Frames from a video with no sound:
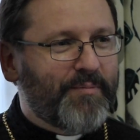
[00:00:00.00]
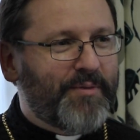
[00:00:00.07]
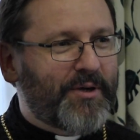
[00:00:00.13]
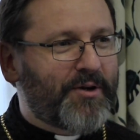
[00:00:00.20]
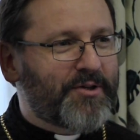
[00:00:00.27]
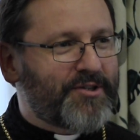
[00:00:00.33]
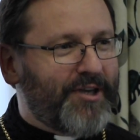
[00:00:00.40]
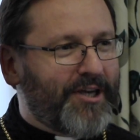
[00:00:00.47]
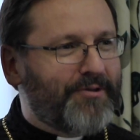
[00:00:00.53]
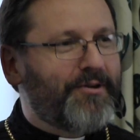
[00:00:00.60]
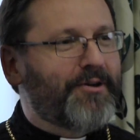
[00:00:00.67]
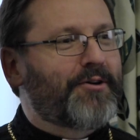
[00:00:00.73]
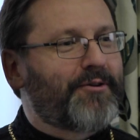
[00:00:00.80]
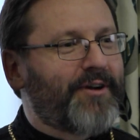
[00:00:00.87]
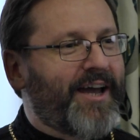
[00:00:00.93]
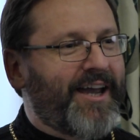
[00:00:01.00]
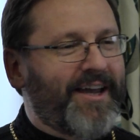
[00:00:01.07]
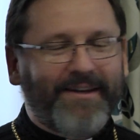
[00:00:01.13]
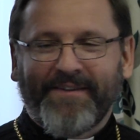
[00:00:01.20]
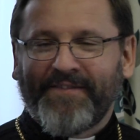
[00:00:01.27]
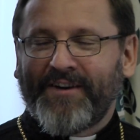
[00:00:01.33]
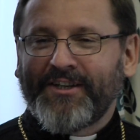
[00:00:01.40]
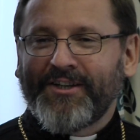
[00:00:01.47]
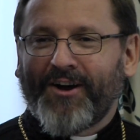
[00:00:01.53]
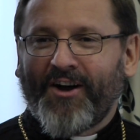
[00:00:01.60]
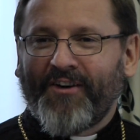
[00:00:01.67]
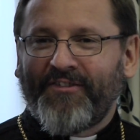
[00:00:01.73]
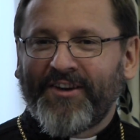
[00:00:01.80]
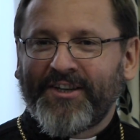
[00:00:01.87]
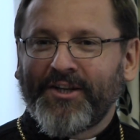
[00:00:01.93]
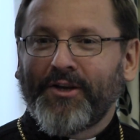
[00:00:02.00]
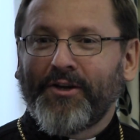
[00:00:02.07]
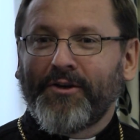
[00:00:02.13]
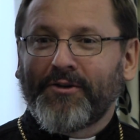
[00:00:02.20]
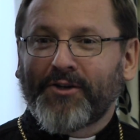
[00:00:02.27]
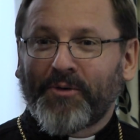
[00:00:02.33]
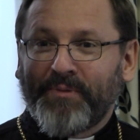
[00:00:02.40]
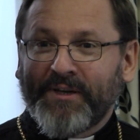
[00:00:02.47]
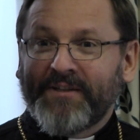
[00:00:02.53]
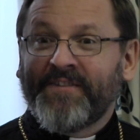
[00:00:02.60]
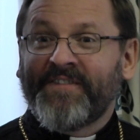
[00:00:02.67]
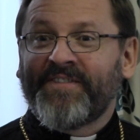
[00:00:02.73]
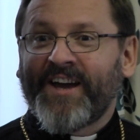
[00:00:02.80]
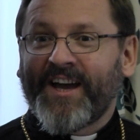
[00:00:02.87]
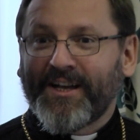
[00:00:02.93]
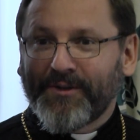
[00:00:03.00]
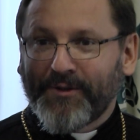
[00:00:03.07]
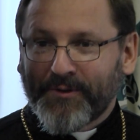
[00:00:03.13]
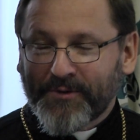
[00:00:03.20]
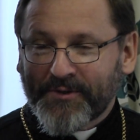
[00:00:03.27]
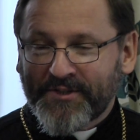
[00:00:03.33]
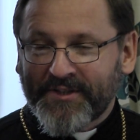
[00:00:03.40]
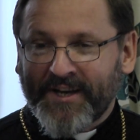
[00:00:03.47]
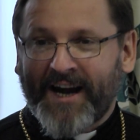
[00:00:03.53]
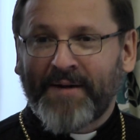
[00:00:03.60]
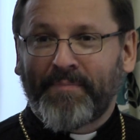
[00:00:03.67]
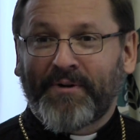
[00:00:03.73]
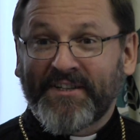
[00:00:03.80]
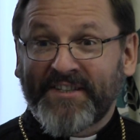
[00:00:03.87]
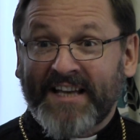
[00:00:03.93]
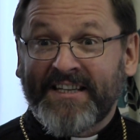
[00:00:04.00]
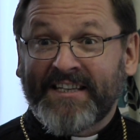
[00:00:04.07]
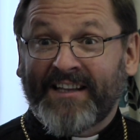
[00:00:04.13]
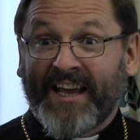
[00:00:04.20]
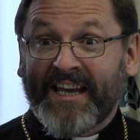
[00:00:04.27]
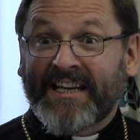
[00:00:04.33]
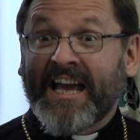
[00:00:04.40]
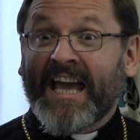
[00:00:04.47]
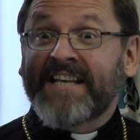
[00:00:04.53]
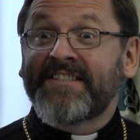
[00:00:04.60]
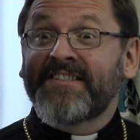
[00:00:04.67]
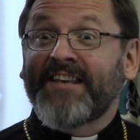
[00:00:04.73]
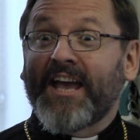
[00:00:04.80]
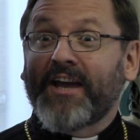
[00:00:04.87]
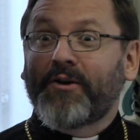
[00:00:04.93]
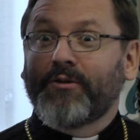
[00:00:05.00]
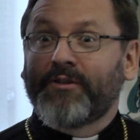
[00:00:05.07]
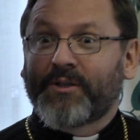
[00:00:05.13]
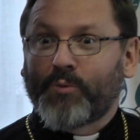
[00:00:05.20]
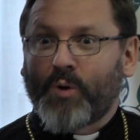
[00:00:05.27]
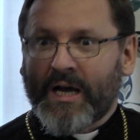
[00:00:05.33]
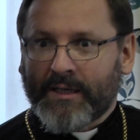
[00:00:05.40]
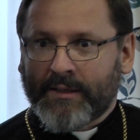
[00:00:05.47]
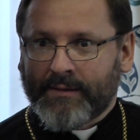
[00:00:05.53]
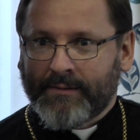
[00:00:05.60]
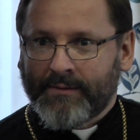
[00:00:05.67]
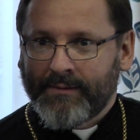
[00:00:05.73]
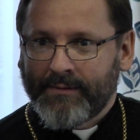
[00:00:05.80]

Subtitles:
Because in Ukraine, very often European values are presented like a secular one.